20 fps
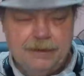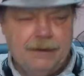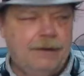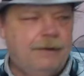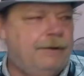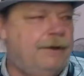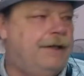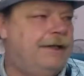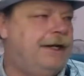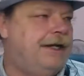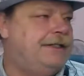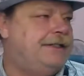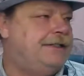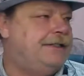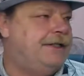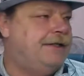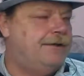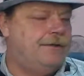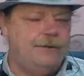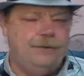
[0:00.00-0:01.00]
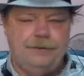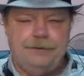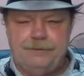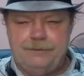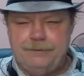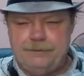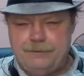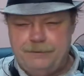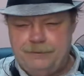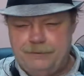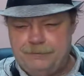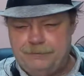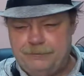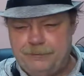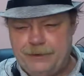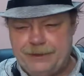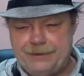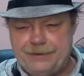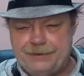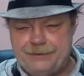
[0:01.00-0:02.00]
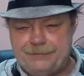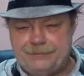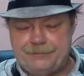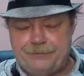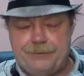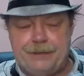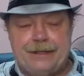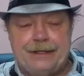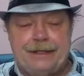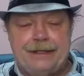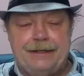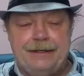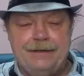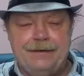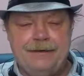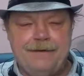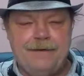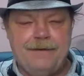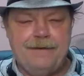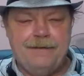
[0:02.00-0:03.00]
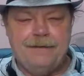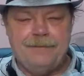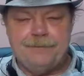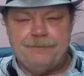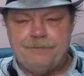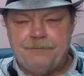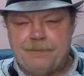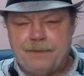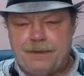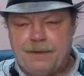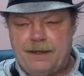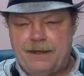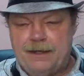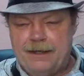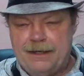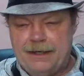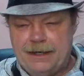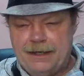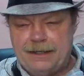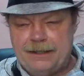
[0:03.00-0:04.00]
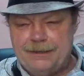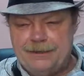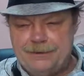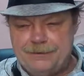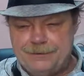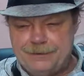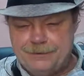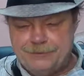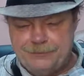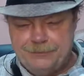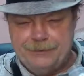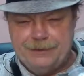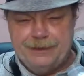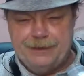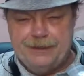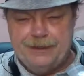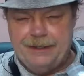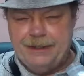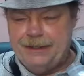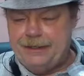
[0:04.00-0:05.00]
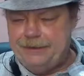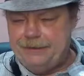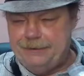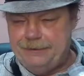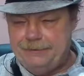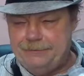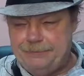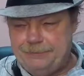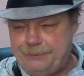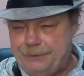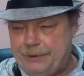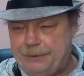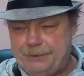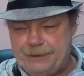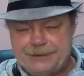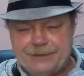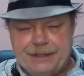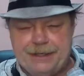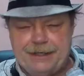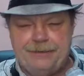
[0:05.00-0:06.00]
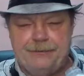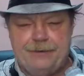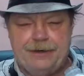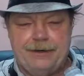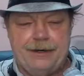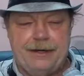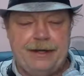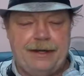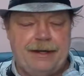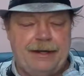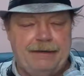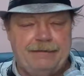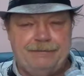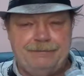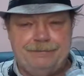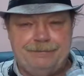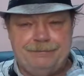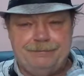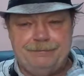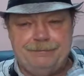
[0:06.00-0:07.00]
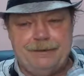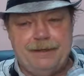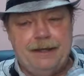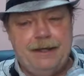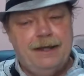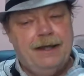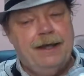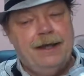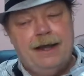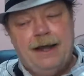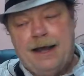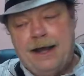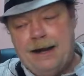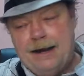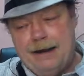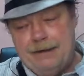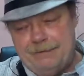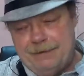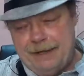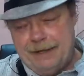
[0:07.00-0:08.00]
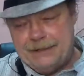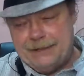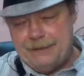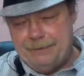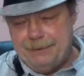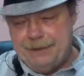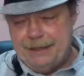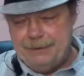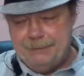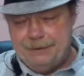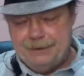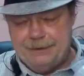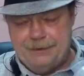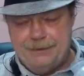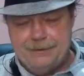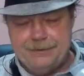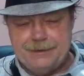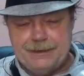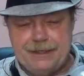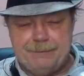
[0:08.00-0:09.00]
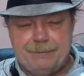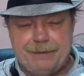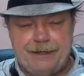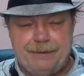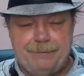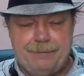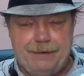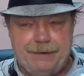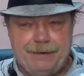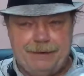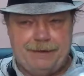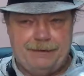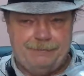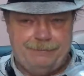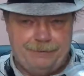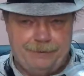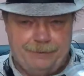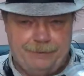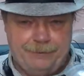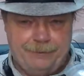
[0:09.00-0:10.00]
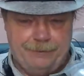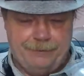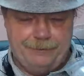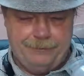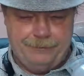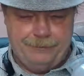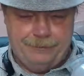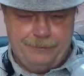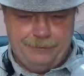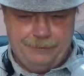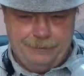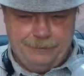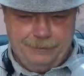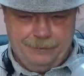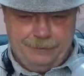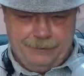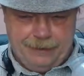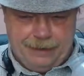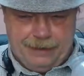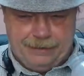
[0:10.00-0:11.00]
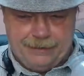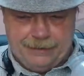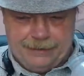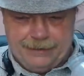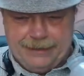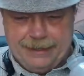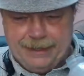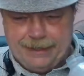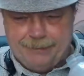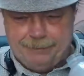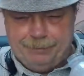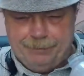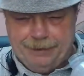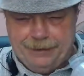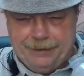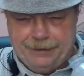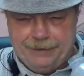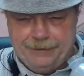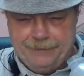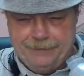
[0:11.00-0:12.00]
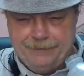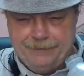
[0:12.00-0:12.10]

Well, and I should say Google Voice is free, and I can use it through the internet pretty much anywhere. I've actually been able to use it on my American phone on the data plan.